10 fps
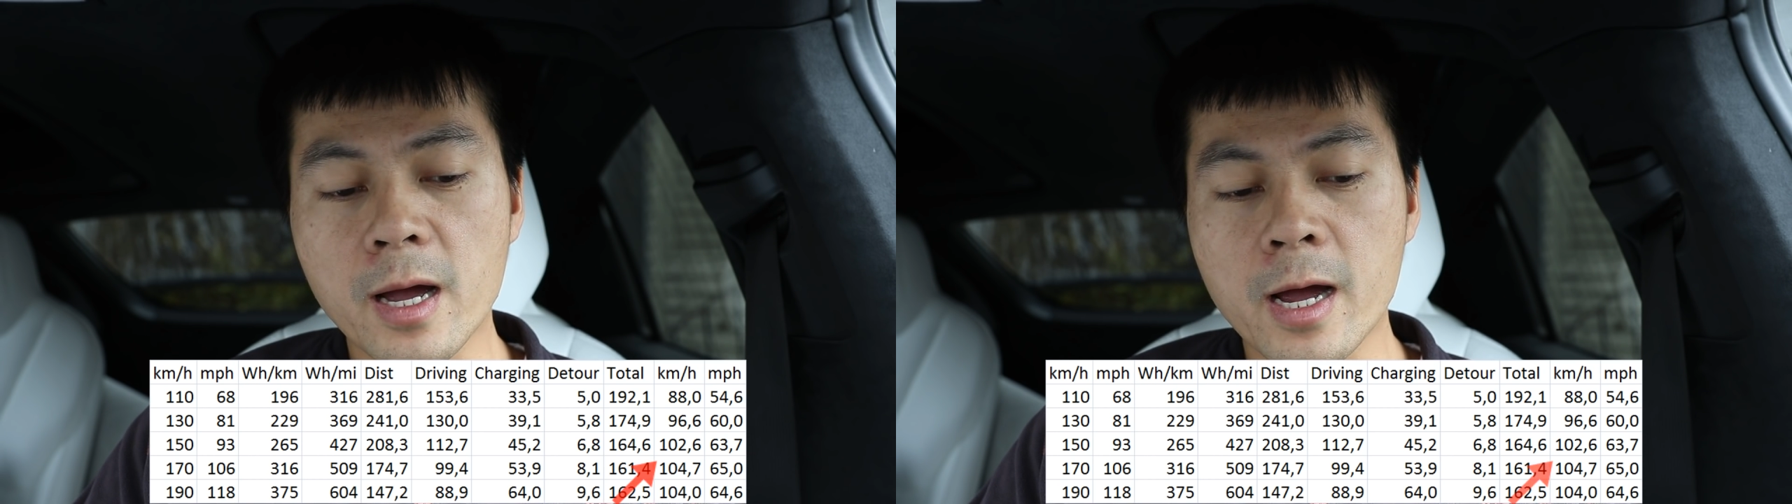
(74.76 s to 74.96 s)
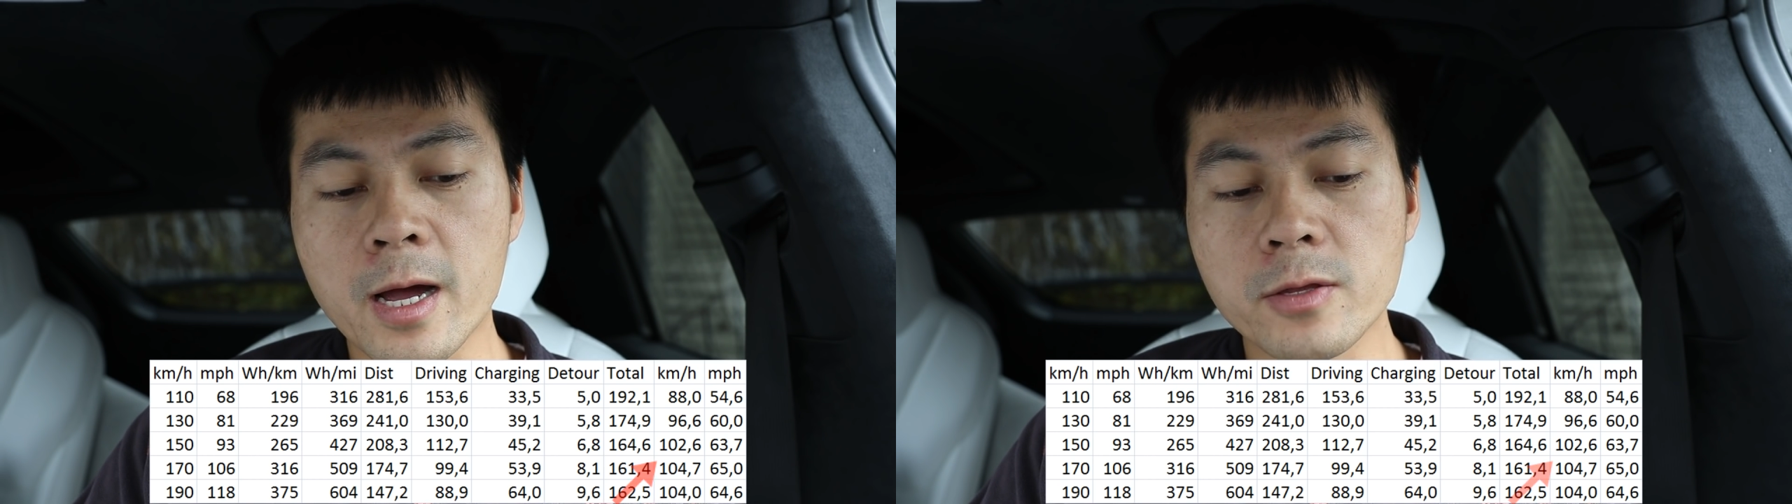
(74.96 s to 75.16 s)

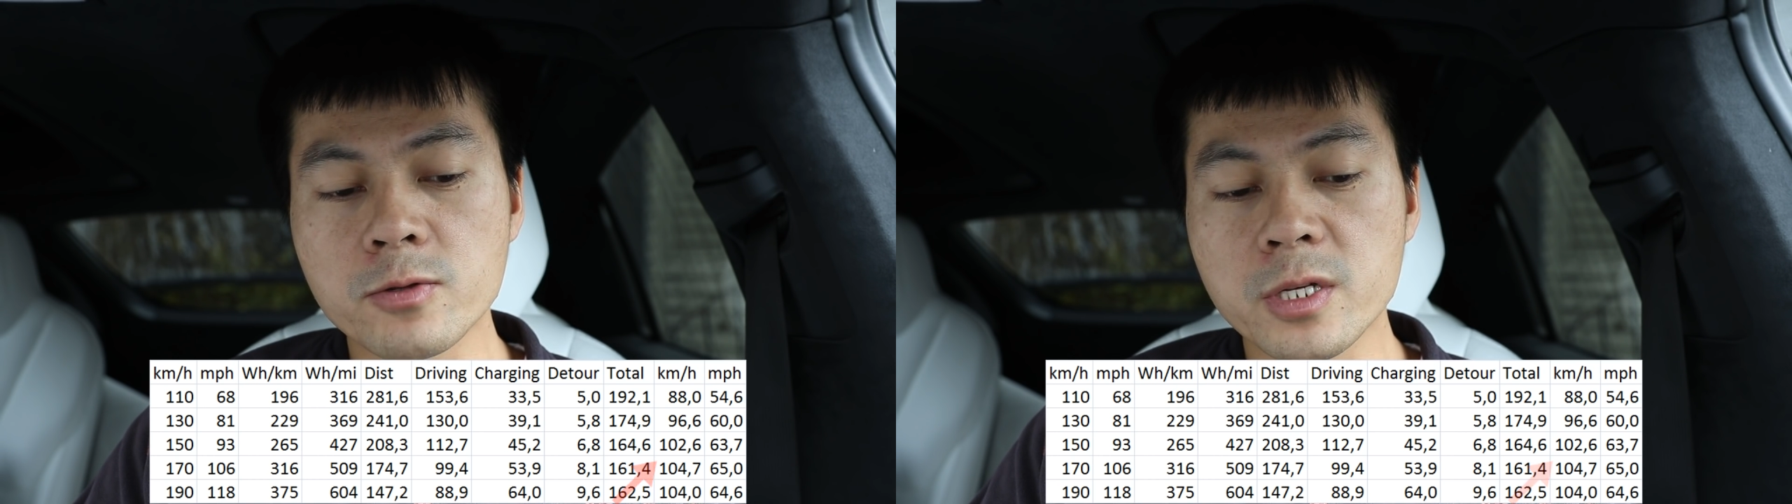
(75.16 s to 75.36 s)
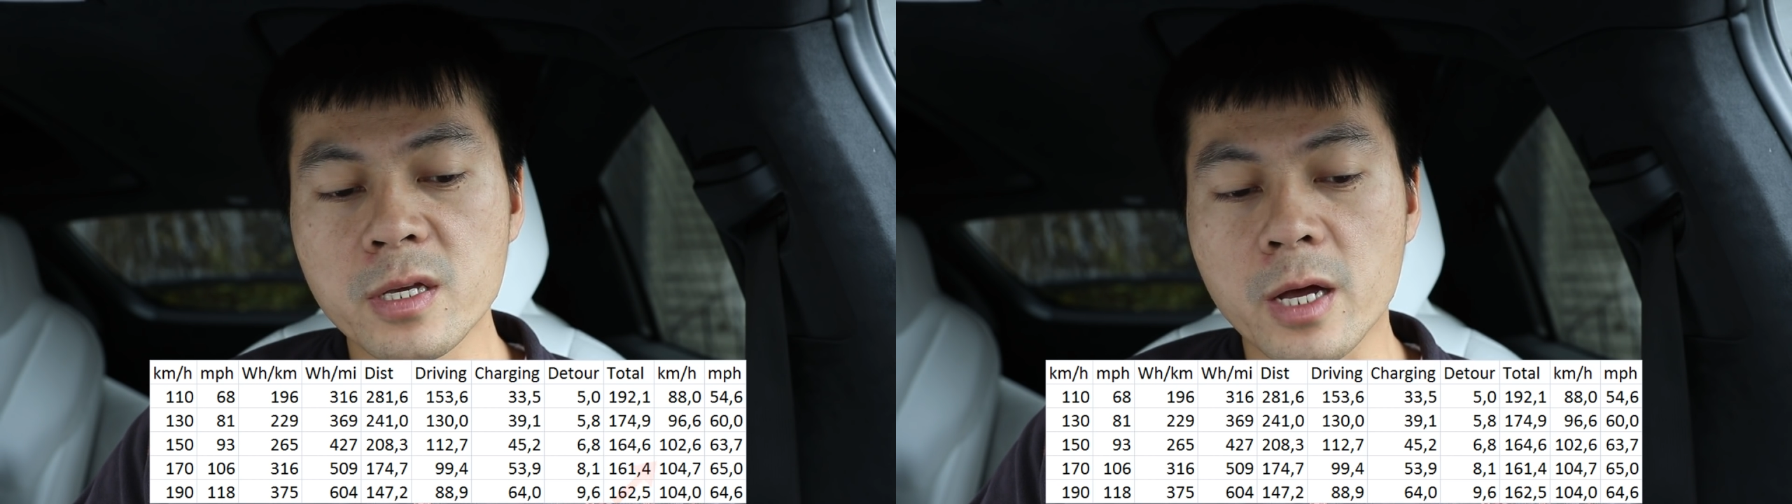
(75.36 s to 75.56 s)
And
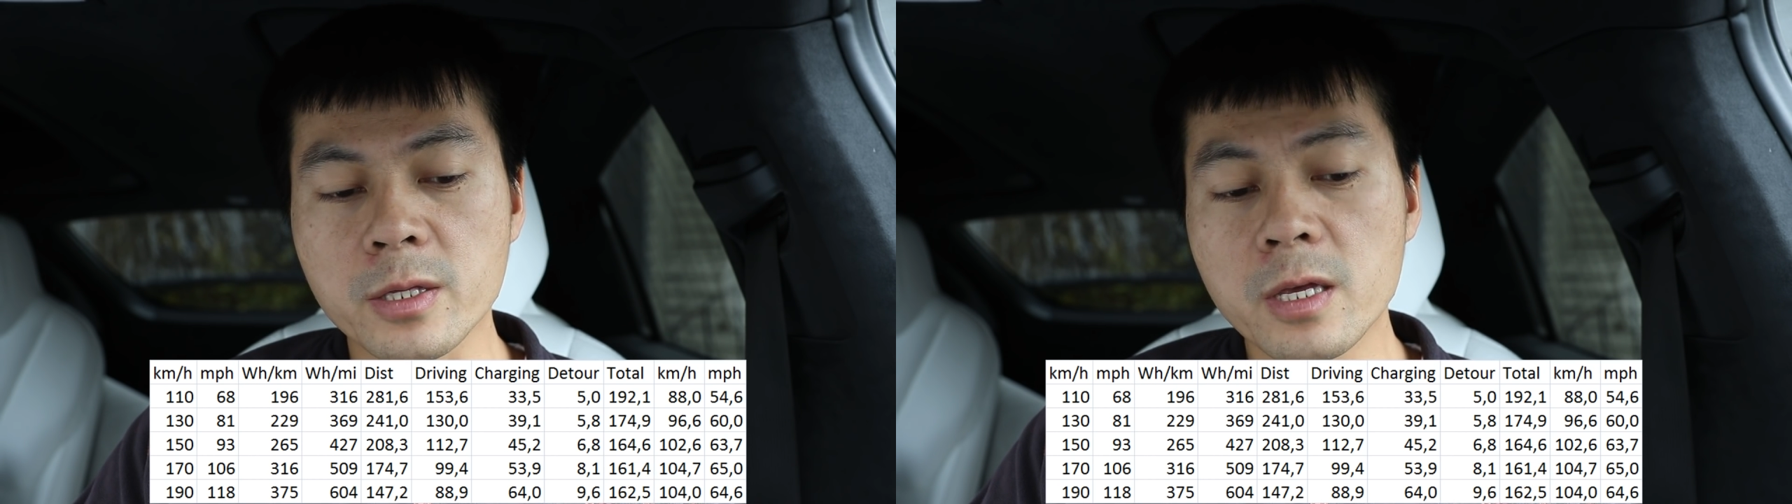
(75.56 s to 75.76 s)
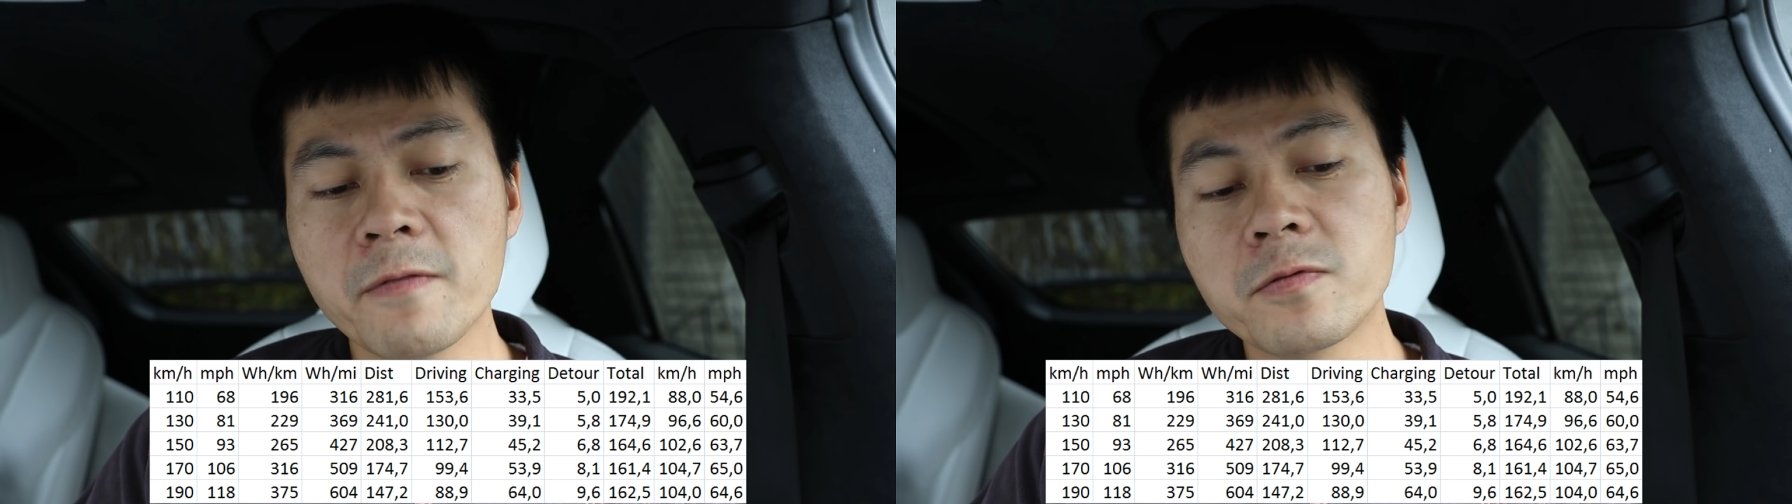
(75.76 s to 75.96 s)
you see
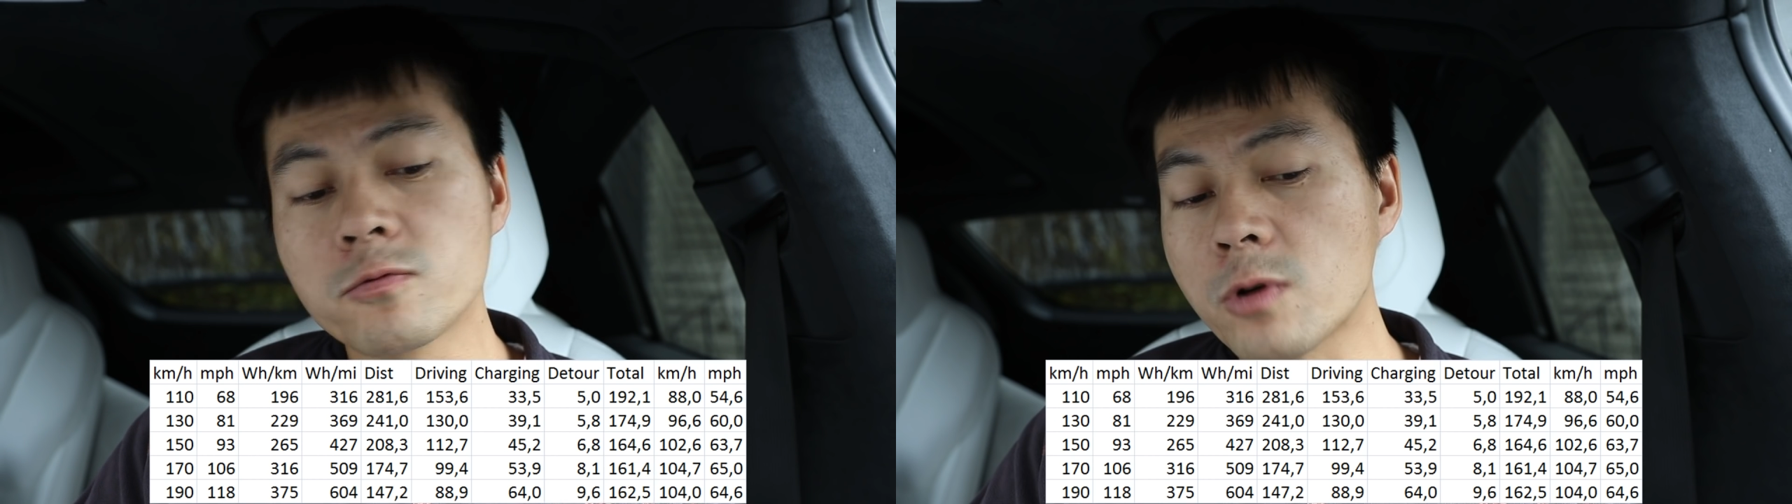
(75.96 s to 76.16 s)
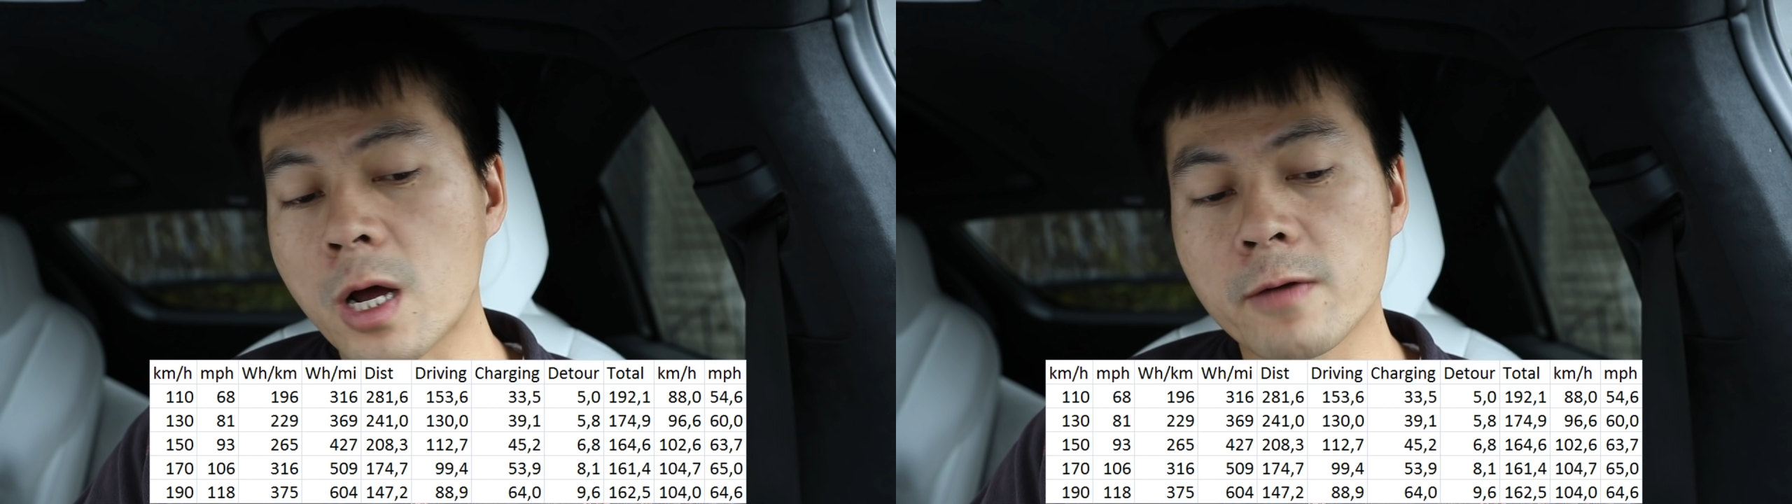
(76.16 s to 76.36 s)
that if
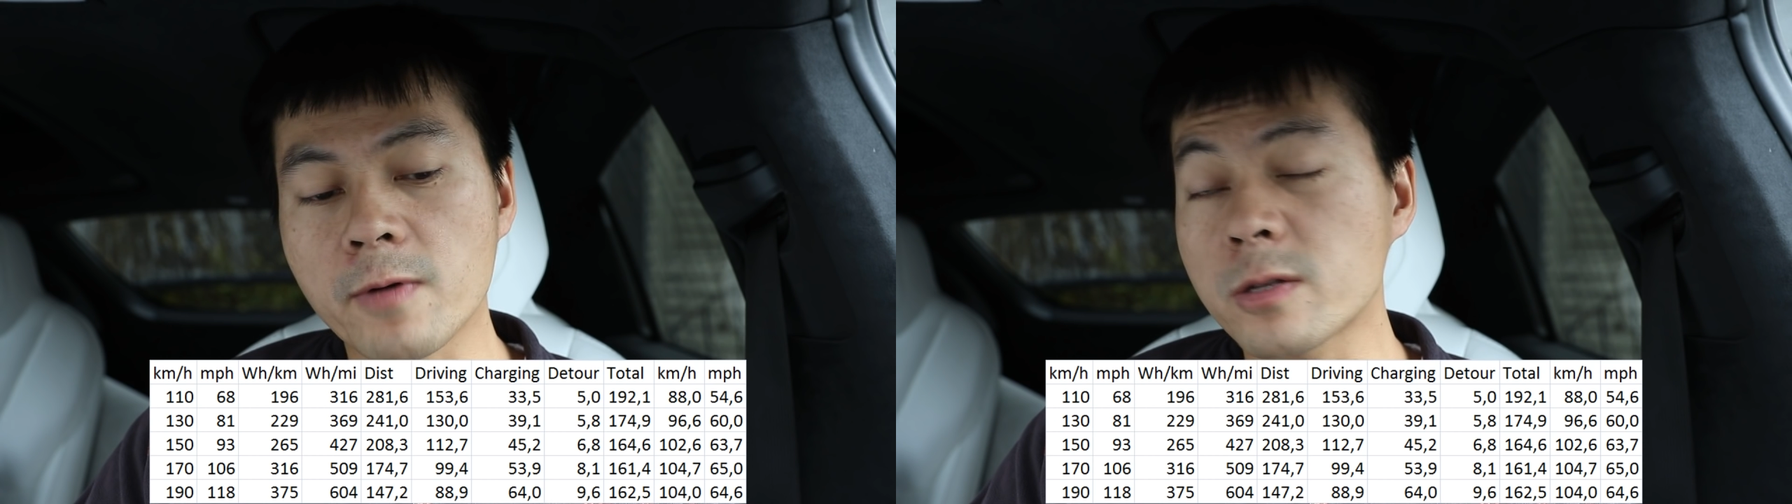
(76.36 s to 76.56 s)
you drive